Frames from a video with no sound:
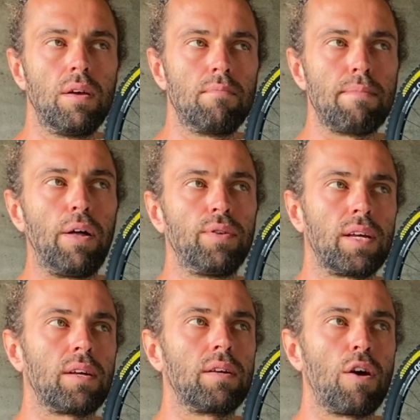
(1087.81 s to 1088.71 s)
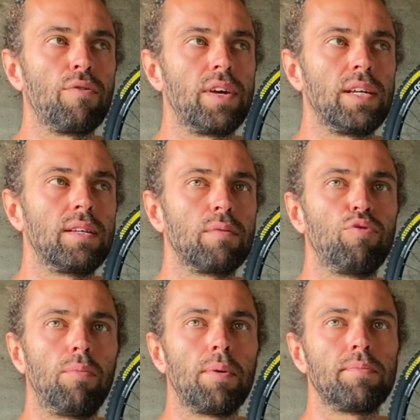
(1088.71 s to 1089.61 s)
melting and overheating
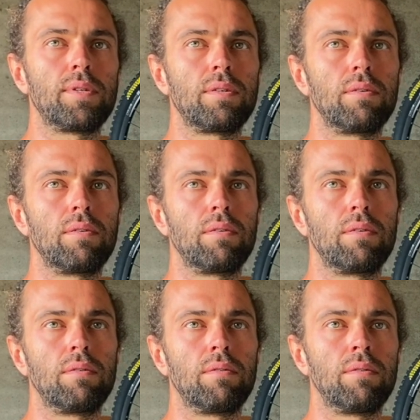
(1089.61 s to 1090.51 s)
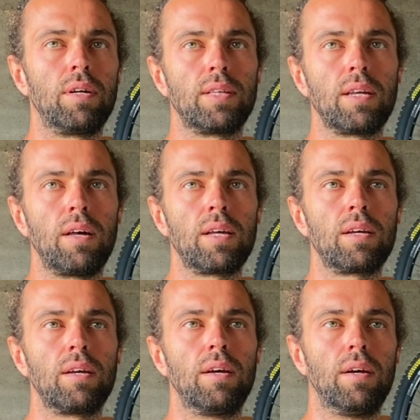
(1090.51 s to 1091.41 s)
problems that I didn't like.